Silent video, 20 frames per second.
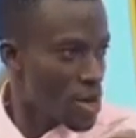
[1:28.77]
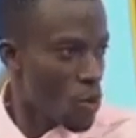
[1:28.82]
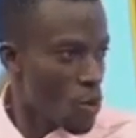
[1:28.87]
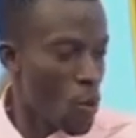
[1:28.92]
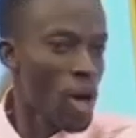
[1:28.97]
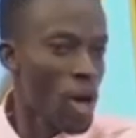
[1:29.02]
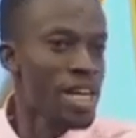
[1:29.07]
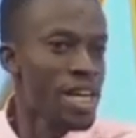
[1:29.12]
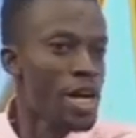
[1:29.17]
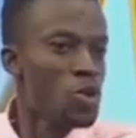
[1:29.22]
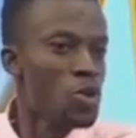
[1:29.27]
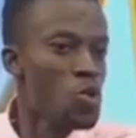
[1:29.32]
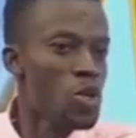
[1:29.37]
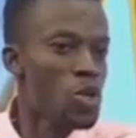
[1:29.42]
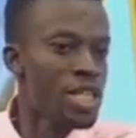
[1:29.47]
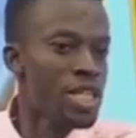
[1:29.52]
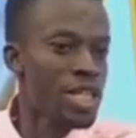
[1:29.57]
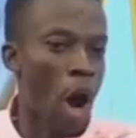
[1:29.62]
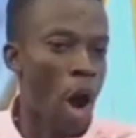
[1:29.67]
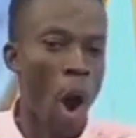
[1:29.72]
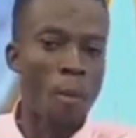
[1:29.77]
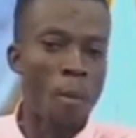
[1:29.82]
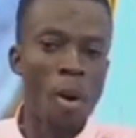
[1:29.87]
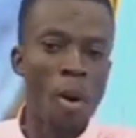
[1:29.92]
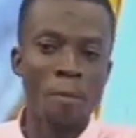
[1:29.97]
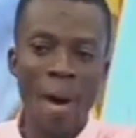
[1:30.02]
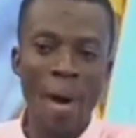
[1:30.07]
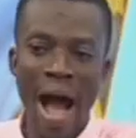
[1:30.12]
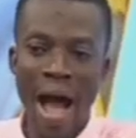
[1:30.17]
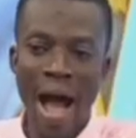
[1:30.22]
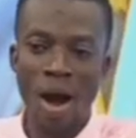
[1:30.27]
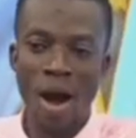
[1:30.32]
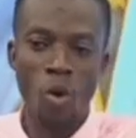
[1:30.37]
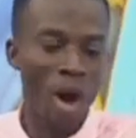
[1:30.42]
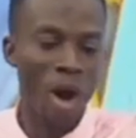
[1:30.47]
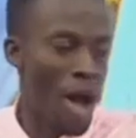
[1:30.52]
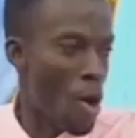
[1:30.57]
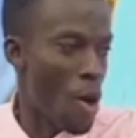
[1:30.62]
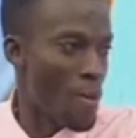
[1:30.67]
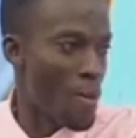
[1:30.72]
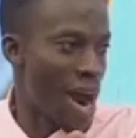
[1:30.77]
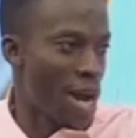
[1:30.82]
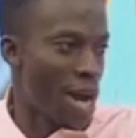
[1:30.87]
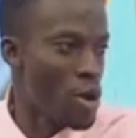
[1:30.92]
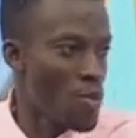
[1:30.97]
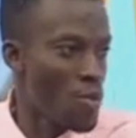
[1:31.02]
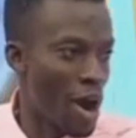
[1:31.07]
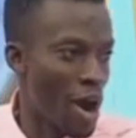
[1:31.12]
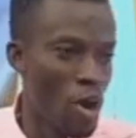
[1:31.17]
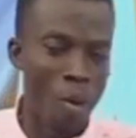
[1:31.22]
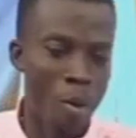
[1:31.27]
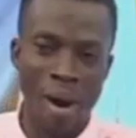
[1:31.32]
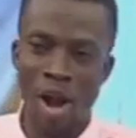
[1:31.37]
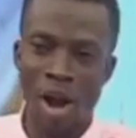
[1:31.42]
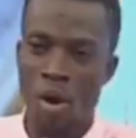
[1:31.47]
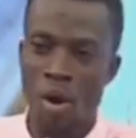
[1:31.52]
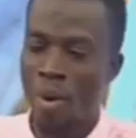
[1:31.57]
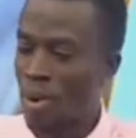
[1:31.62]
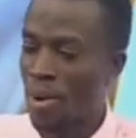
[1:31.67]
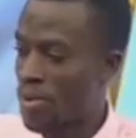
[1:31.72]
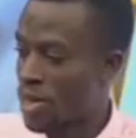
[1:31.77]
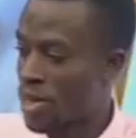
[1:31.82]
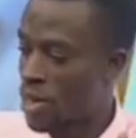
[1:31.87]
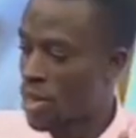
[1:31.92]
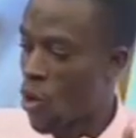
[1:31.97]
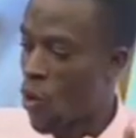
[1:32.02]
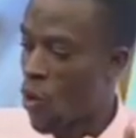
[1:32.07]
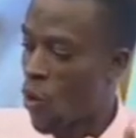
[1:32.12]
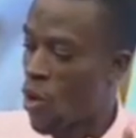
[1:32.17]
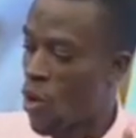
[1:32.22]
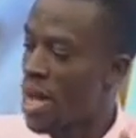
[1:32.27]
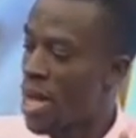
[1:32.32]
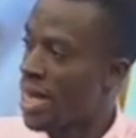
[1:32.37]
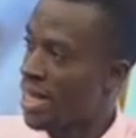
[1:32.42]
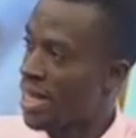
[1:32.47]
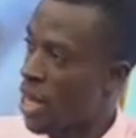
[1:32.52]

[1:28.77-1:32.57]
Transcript: What they do is say, Omoba, my say, oh,